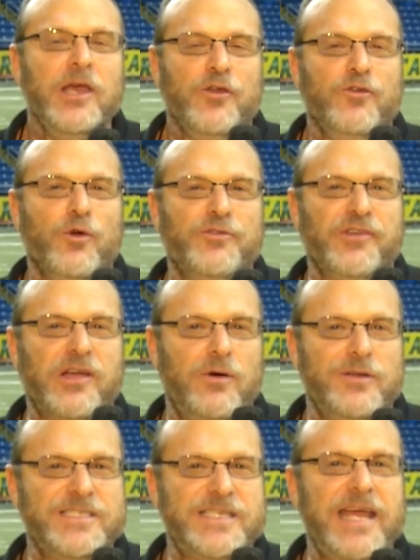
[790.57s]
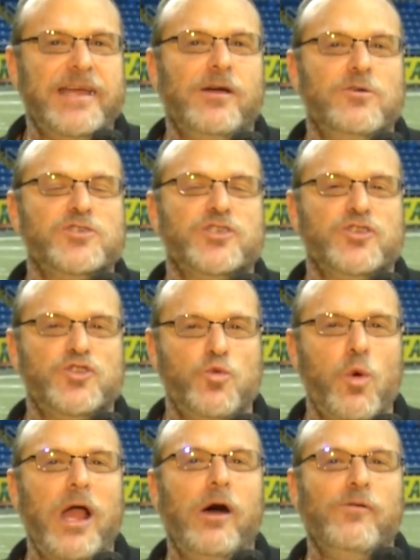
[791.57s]
North Dakota State goes to
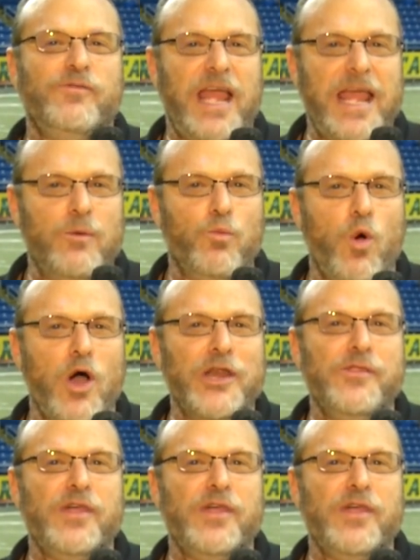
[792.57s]
12 and 1.